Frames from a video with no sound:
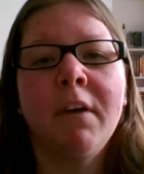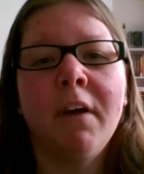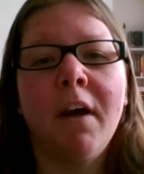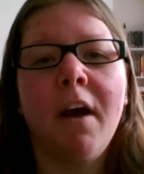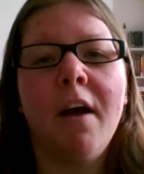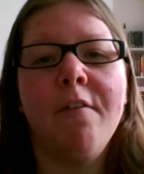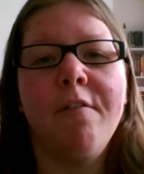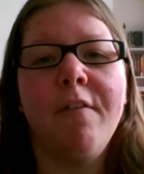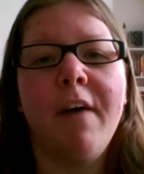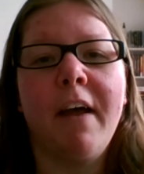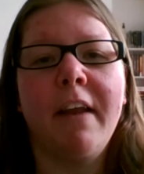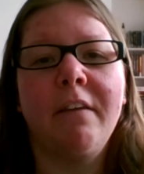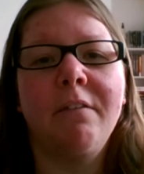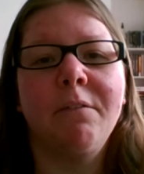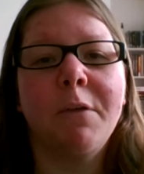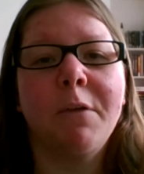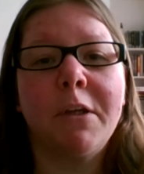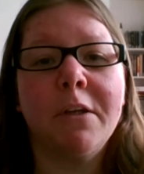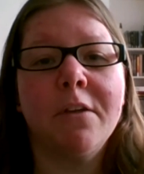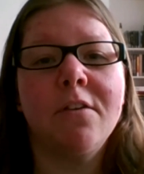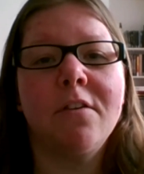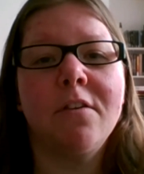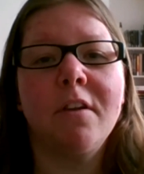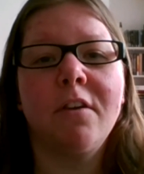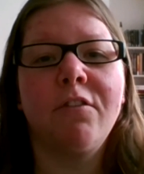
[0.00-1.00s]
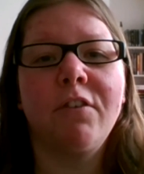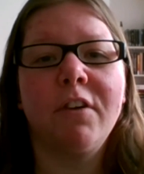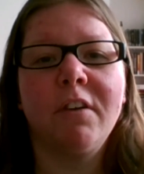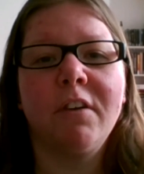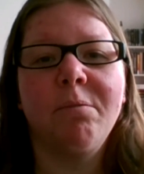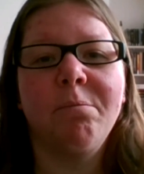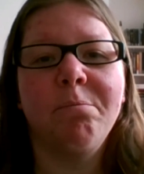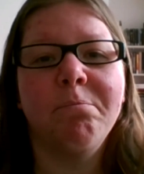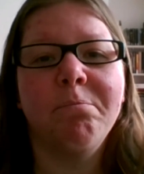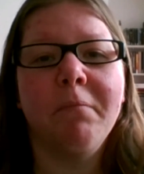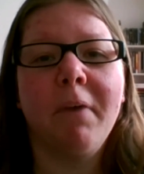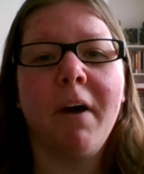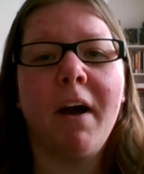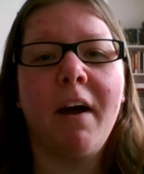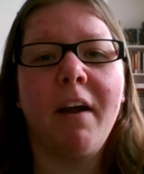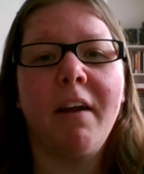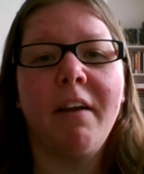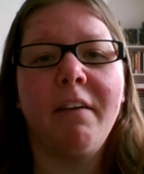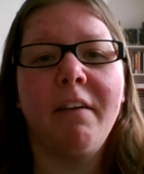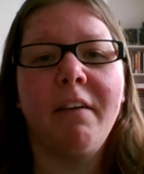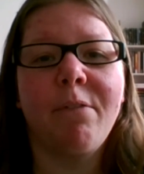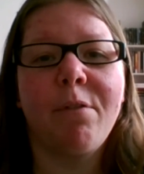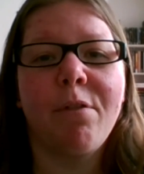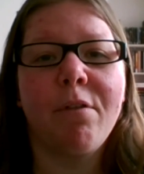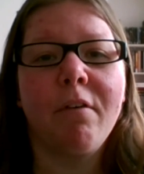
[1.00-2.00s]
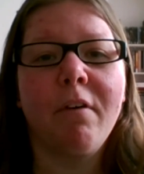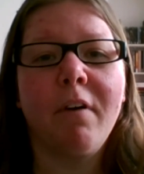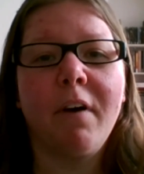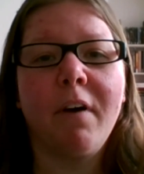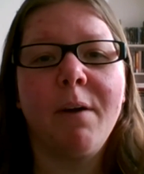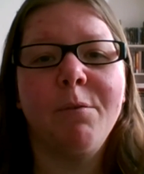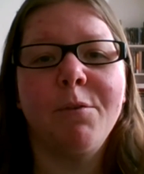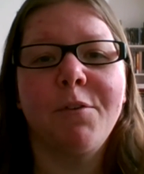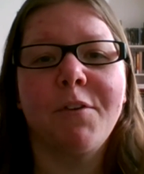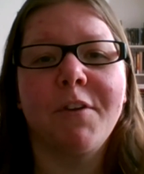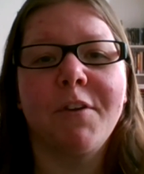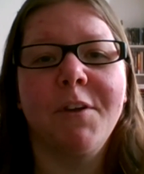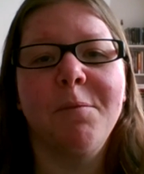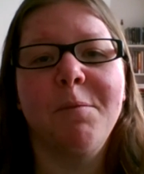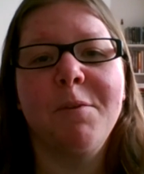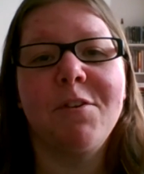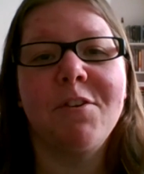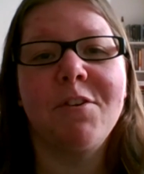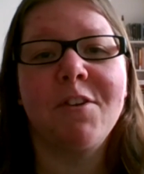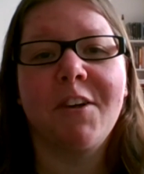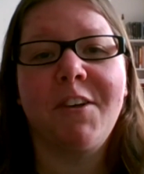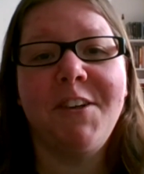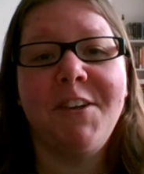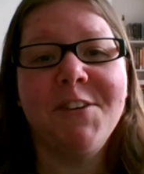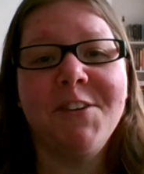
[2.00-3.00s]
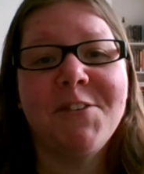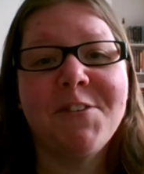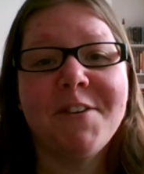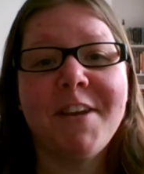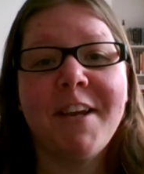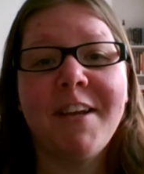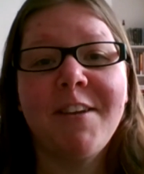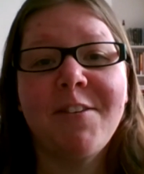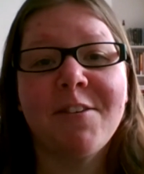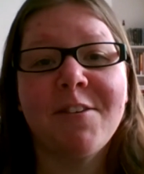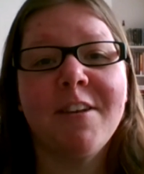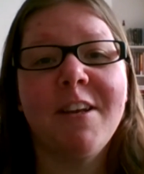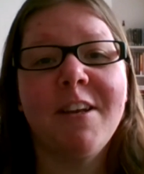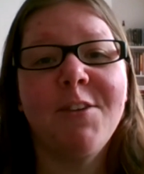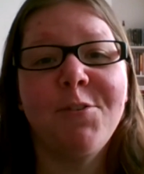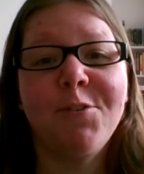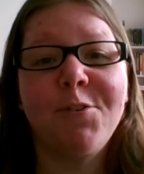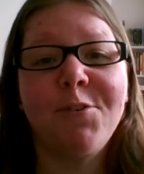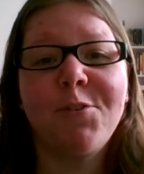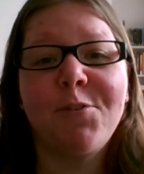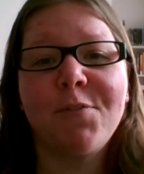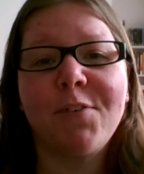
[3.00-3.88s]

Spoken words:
event, considering I thought I was going to be studying snakes and lizards